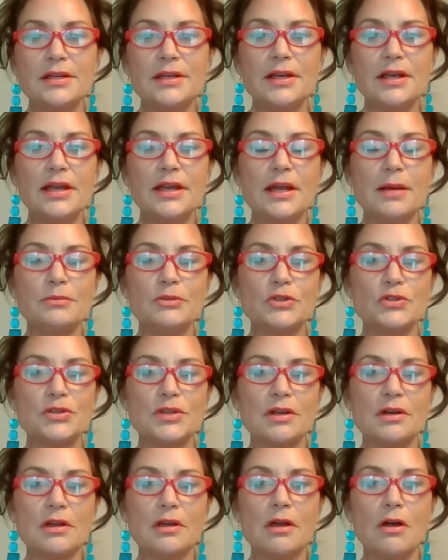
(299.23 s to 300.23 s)
and I'm just
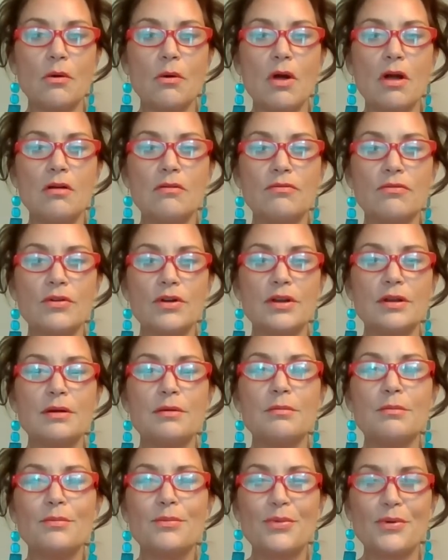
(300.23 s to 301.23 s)
going to go over it
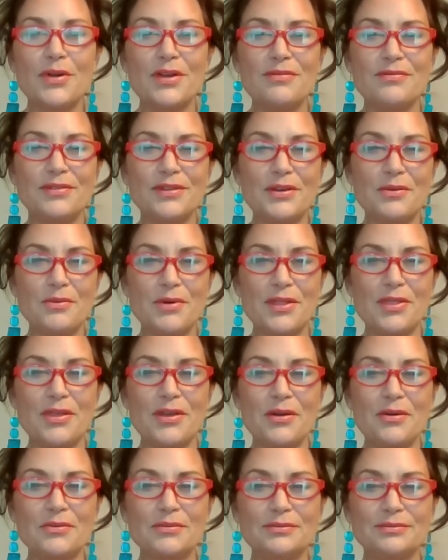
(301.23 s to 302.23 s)
briefly with you.